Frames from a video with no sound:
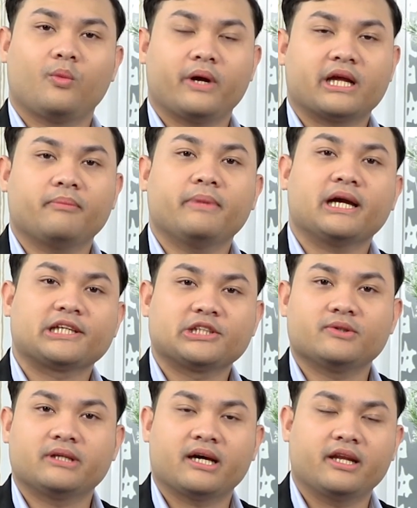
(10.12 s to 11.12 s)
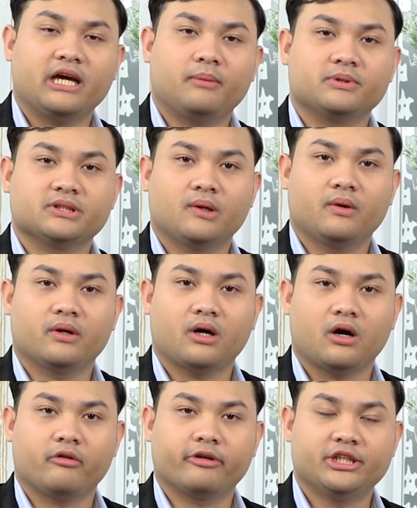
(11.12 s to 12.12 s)
Welcome back to another episode
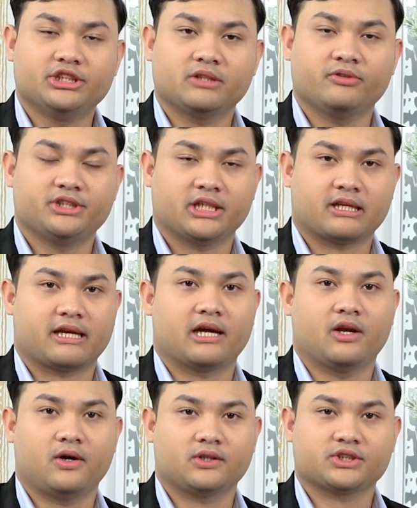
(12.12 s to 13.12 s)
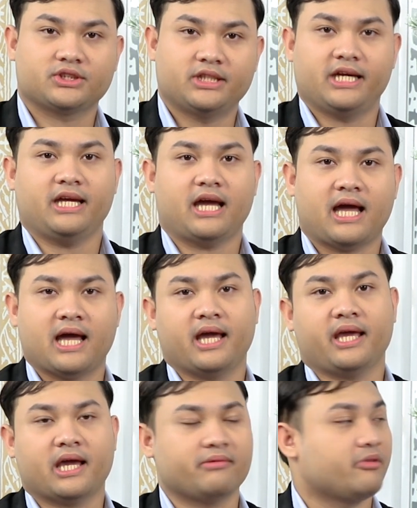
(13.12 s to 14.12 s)
of Asian Vision Dialogue. Today, I
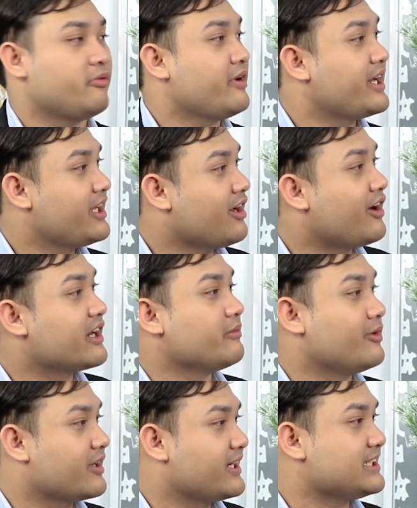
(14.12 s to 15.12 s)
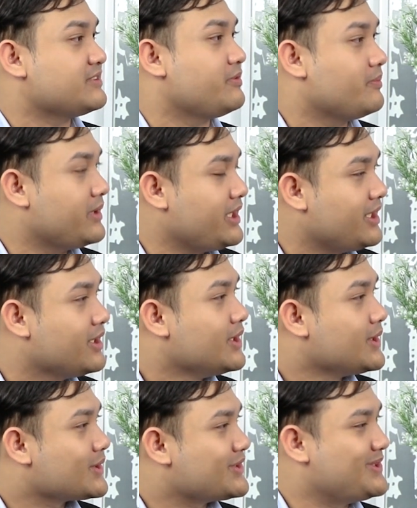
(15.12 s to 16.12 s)
have a very honorable guest with me.
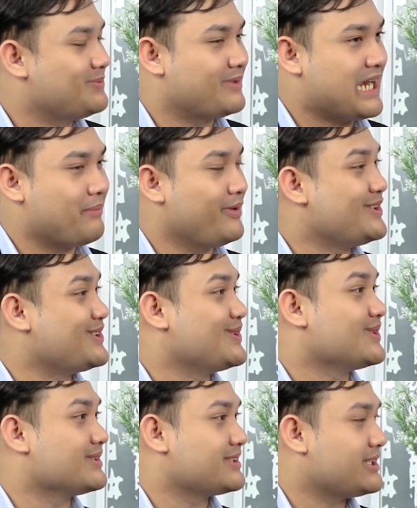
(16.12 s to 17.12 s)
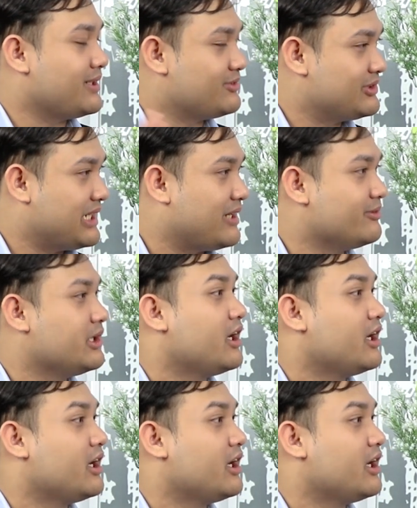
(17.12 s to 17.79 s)
Could you perhaps introduce yourself to our